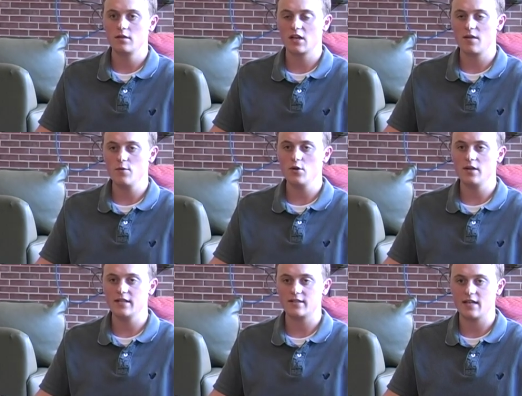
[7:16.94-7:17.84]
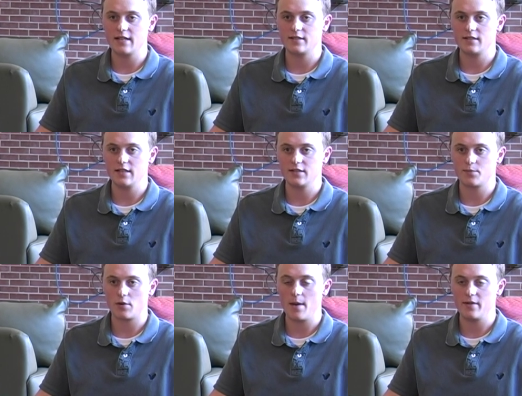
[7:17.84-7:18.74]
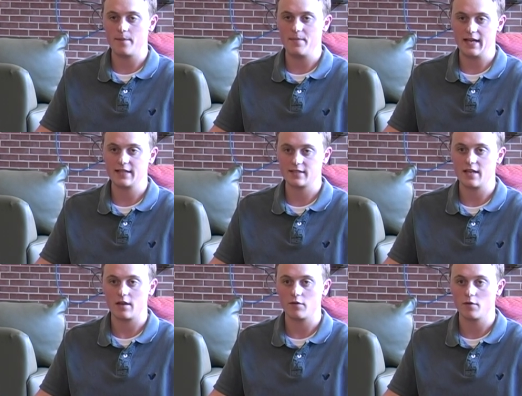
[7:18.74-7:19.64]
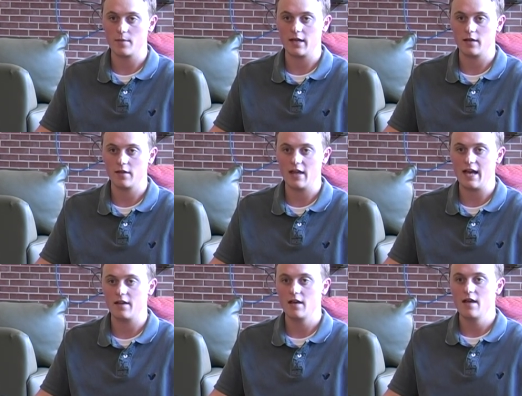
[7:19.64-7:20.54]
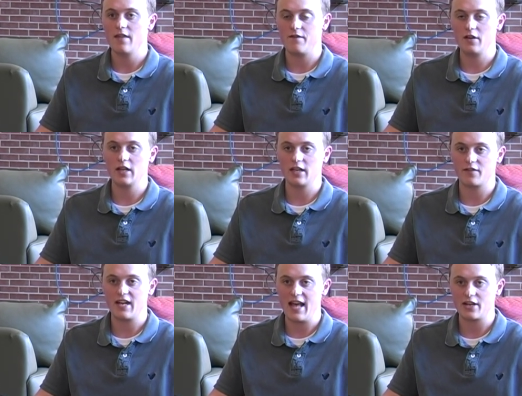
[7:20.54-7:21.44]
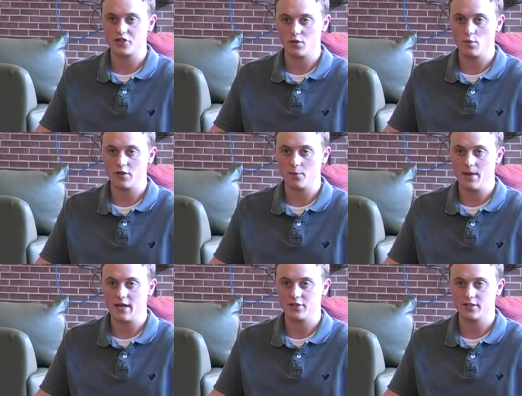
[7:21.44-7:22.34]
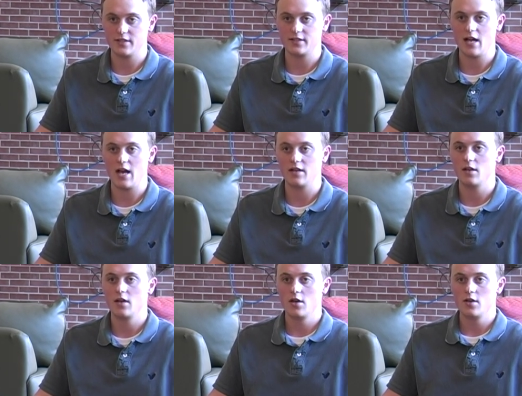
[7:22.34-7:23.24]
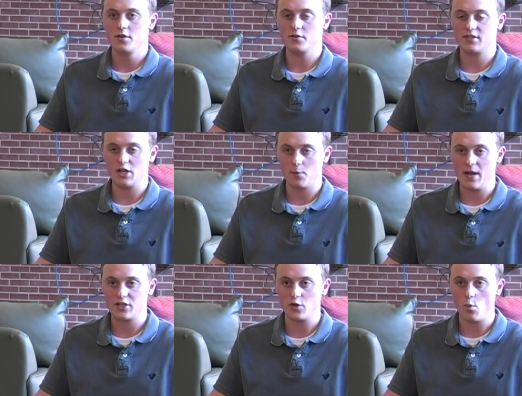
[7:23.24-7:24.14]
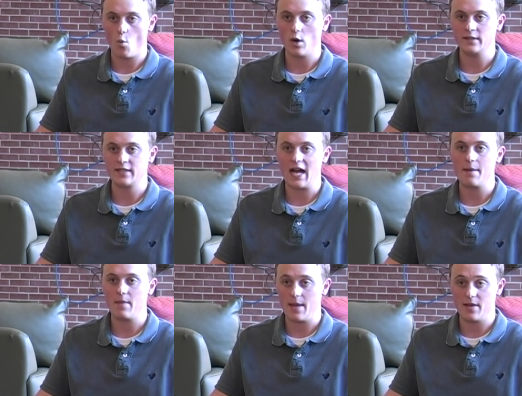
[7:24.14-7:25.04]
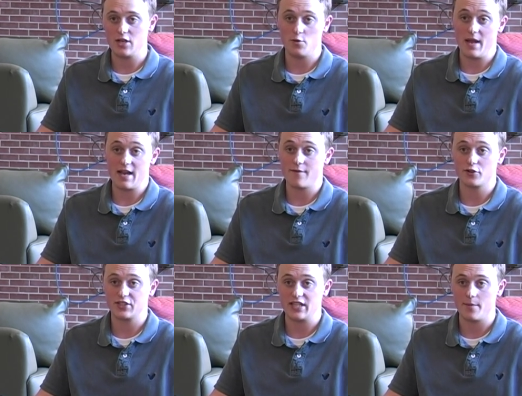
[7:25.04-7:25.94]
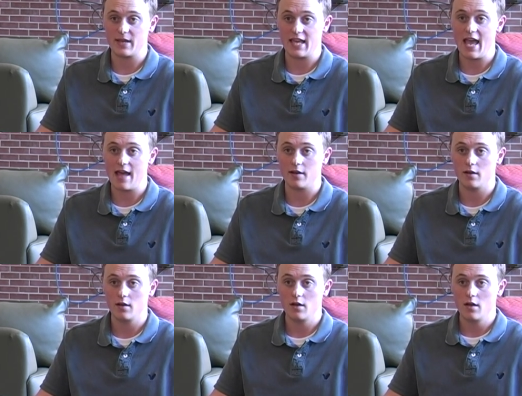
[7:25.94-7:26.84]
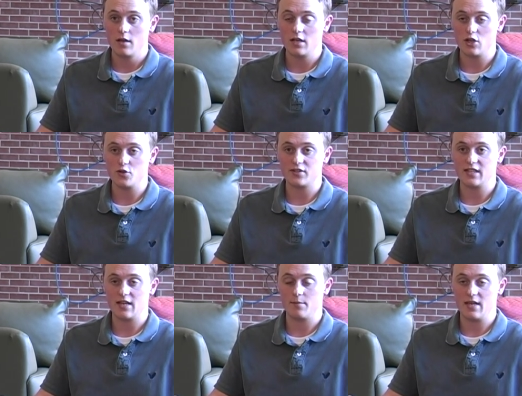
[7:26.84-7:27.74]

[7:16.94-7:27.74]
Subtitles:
The community sense is probably the biggest thing for me. That feeling of connection with your patients. It's not, you see your patient one time maybe and you may never see them again. You see them